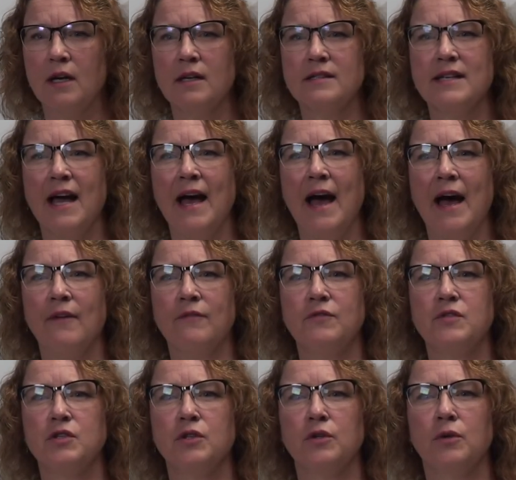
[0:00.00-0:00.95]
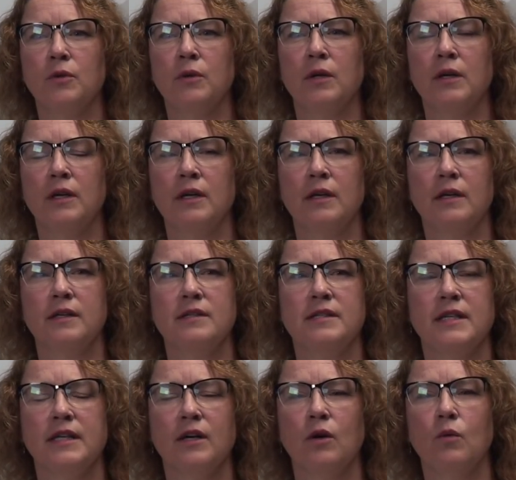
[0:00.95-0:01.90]
to have to
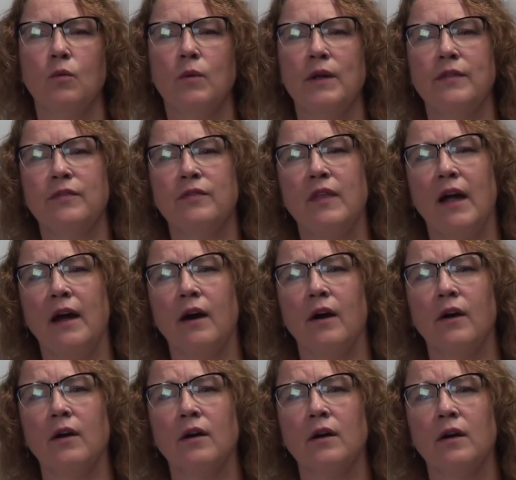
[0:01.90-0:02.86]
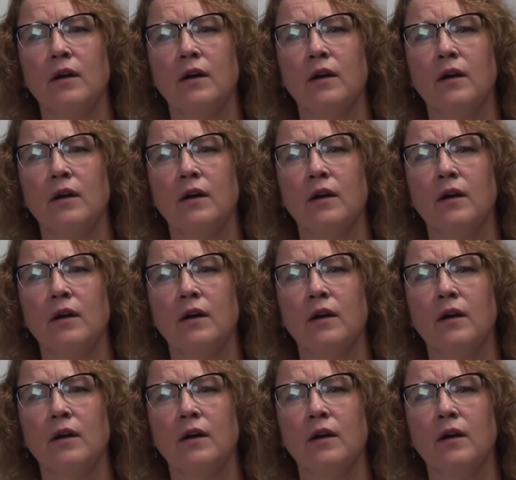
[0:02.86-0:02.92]
deal with their